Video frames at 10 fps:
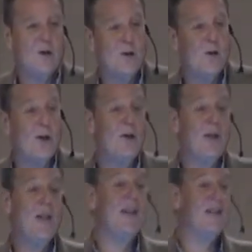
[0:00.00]
So the
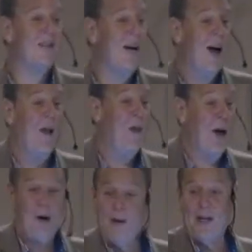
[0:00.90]
truth is,
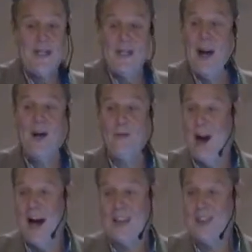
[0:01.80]
there is
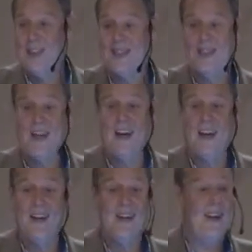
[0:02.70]
none righteous,
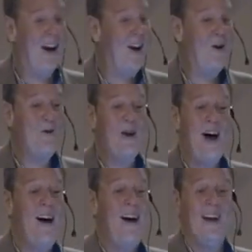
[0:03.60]

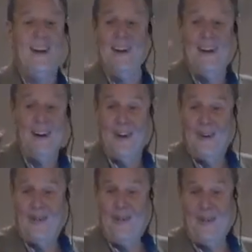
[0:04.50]
no, not
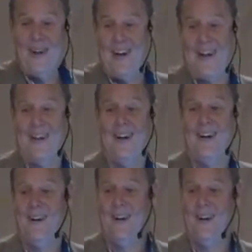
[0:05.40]
one.